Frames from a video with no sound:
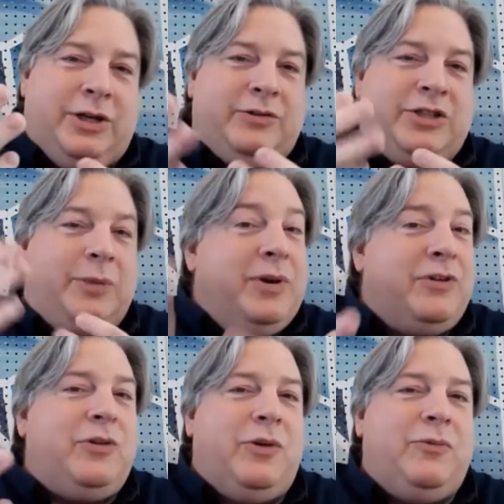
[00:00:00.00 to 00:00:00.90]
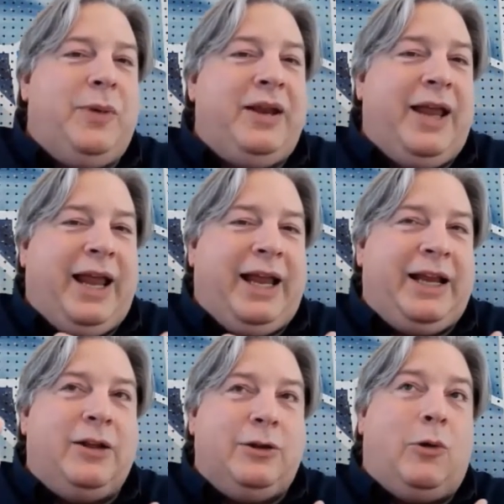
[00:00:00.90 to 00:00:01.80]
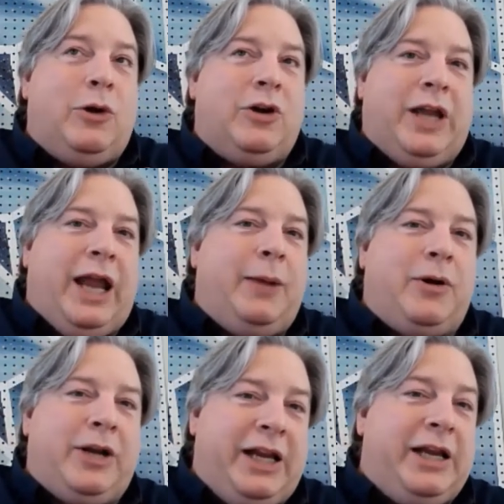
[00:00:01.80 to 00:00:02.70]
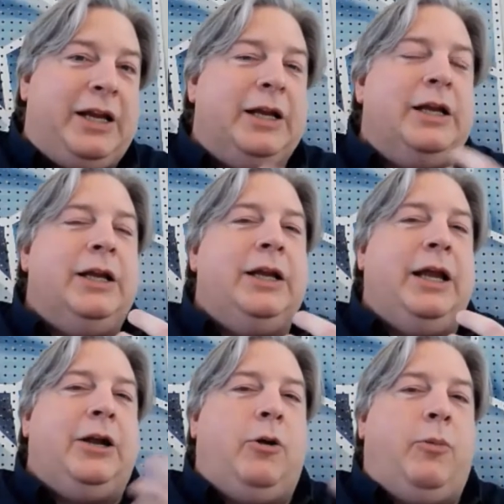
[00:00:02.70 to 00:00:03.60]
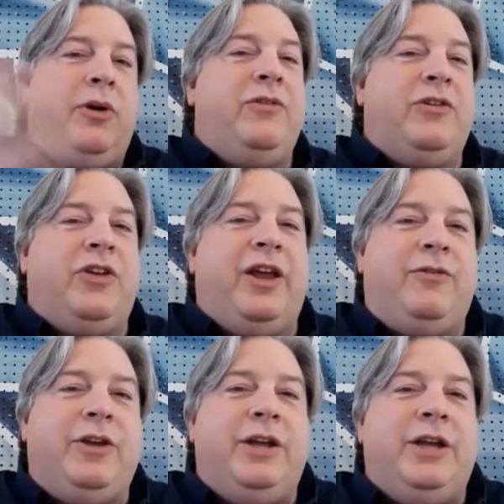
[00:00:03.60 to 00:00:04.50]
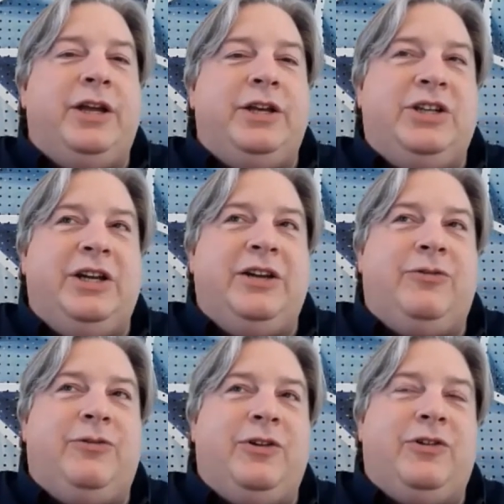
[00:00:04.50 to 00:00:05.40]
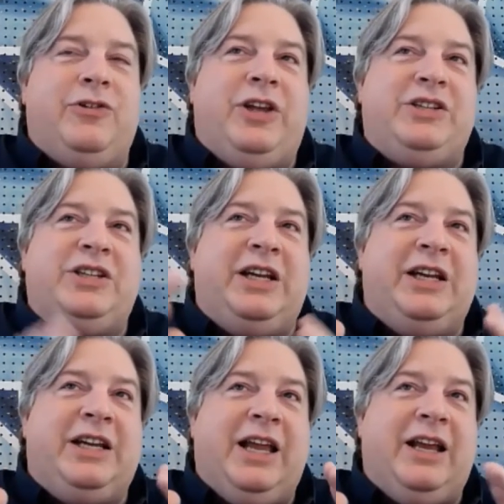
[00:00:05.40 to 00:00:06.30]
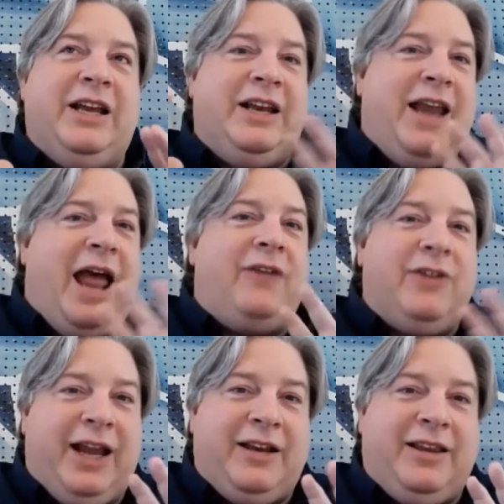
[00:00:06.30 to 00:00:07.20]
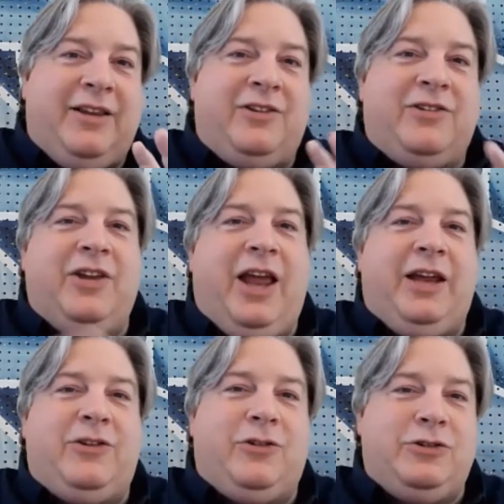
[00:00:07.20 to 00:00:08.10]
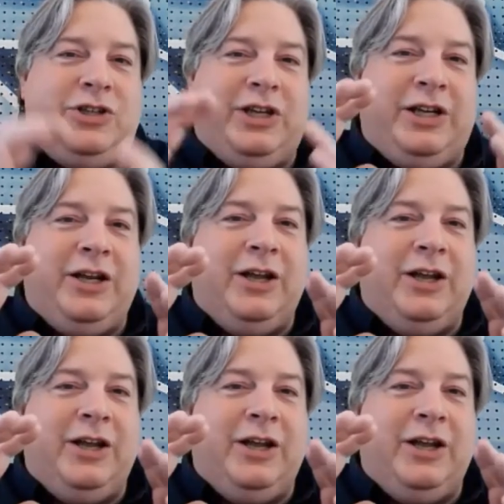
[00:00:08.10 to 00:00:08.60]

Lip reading: she appears to have been a loner gamer geek in her previous life. She feels that she can navigate this, and so she,